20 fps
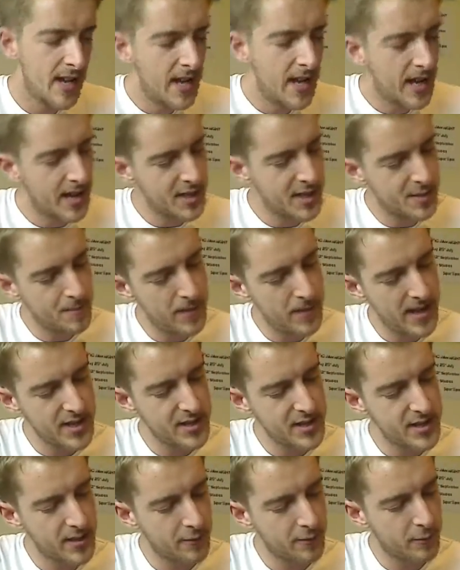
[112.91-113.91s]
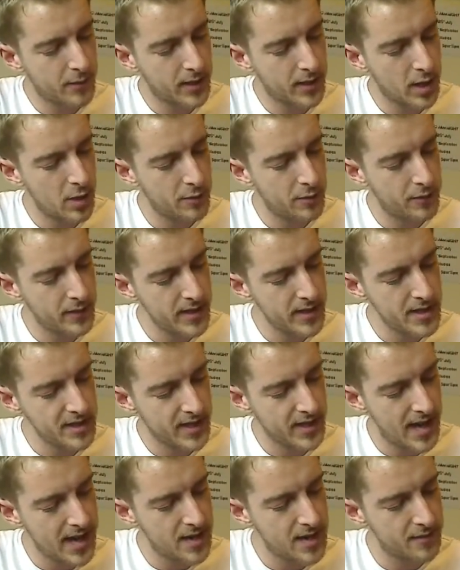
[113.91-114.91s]
it's best if we go for this
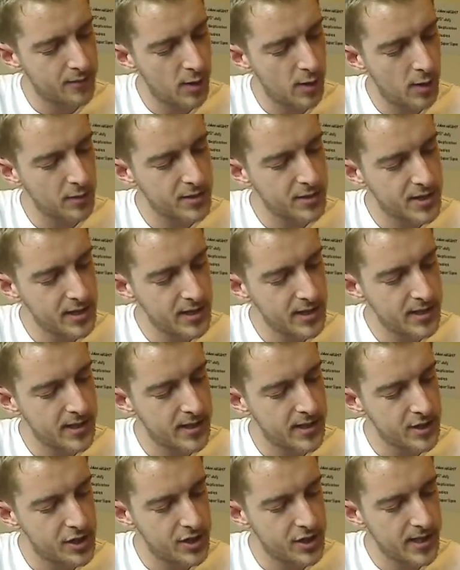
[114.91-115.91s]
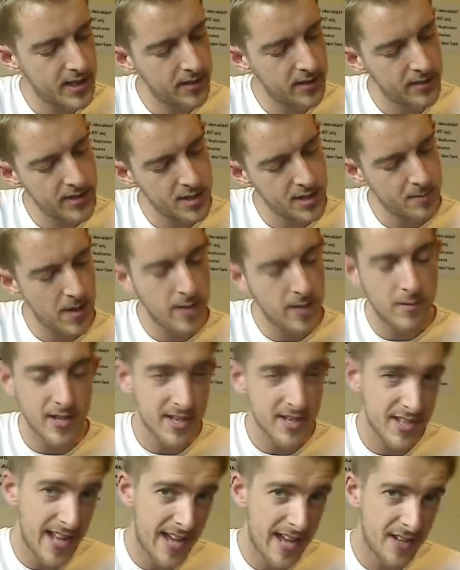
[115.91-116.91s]
kind of alternate G. This may be the
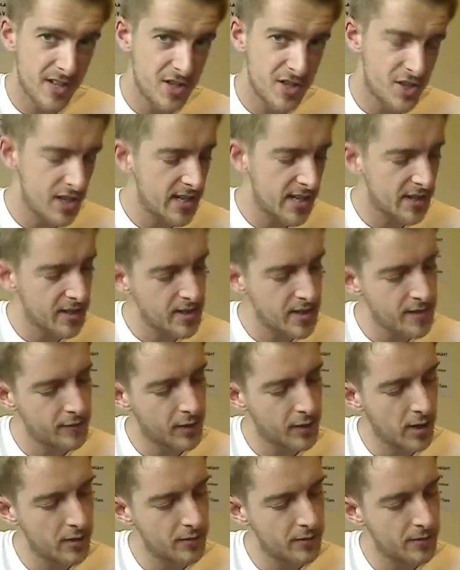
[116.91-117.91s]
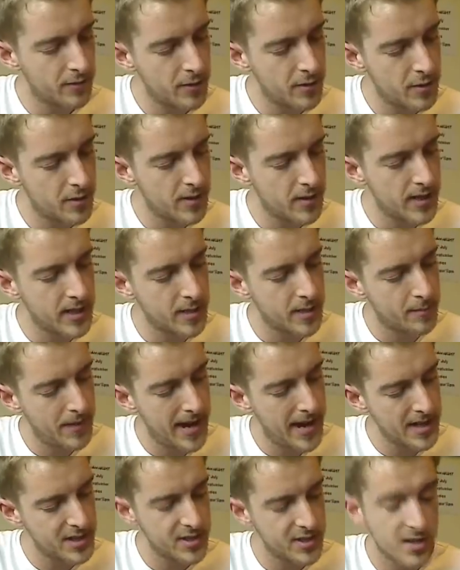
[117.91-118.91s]
standard G that you've gone for in the
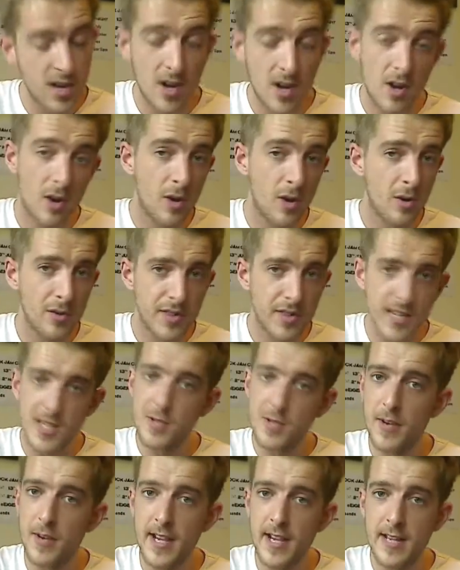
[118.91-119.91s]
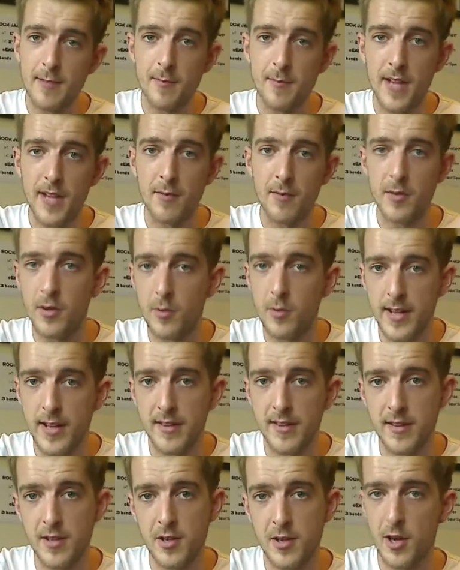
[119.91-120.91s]
past, or this way, maybe a way
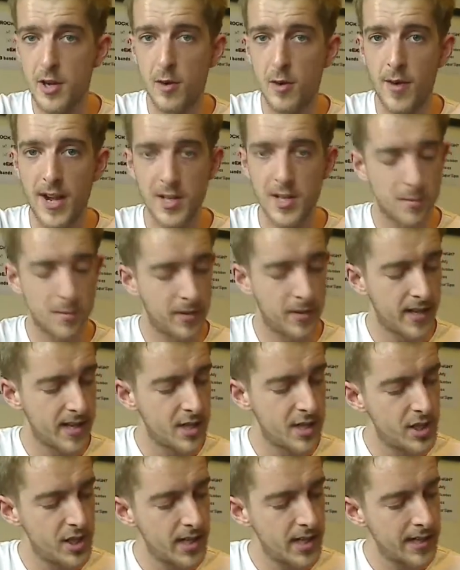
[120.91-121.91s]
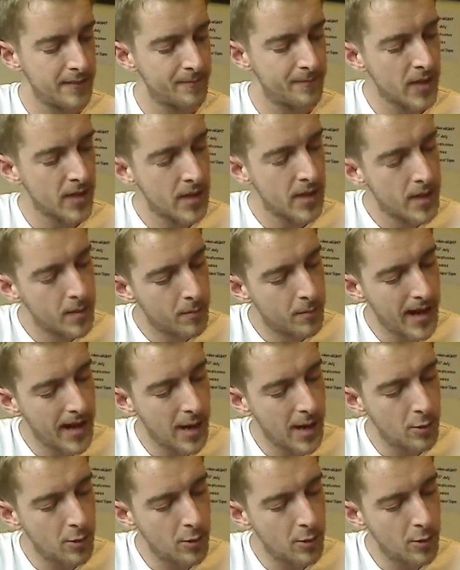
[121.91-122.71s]
that you know how to play a G. But I